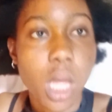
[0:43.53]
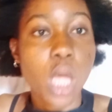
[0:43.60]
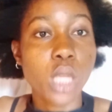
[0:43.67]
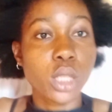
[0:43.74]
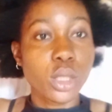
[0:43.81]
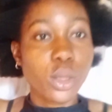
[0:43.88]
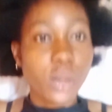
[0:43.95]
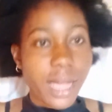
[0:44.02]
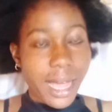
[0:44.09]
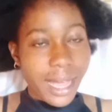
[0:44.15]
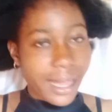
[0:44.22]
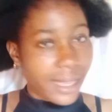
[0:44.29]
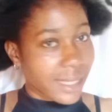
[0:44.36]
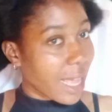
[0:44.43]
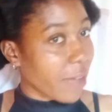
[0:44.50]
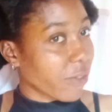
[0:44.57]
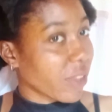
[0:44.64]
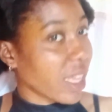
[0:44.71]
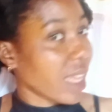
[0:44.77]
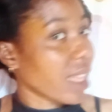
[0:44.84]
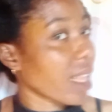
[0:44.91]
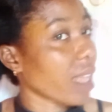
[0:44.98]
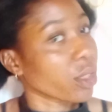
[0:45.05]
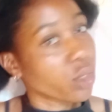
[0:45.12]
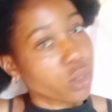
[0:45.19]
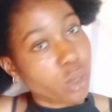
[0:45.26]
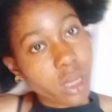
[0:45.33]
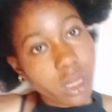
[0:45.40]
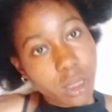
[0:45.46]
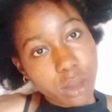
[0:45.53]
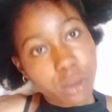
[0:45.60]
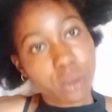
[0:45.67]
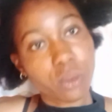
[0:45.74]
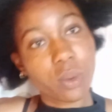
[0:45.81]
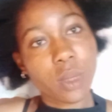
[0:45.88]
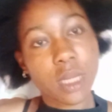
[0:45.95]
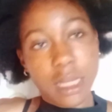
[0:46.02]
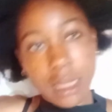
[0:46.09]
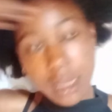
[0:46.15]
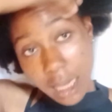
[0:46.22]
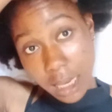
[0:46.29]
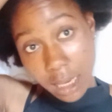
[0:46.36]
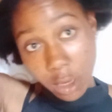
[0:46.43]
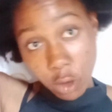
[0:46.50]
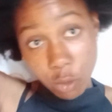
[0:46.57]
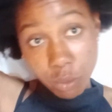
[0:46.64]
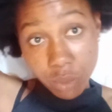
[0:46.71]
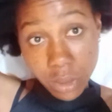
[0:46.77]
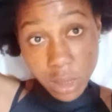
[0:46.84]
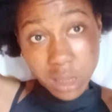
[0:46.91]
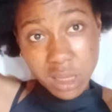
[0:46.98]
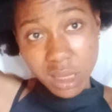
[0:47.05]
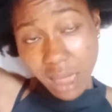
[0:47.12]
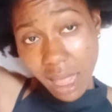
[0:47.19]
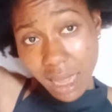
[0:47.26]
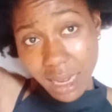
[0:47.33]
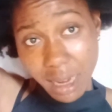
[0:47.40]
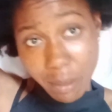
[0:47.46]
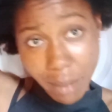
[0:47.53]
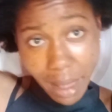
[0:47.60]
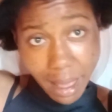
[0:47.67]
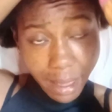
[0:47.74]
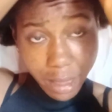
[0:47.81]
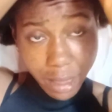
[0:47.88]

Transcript: So guys, I've taken out the chunky twist and I'll be detangling my hair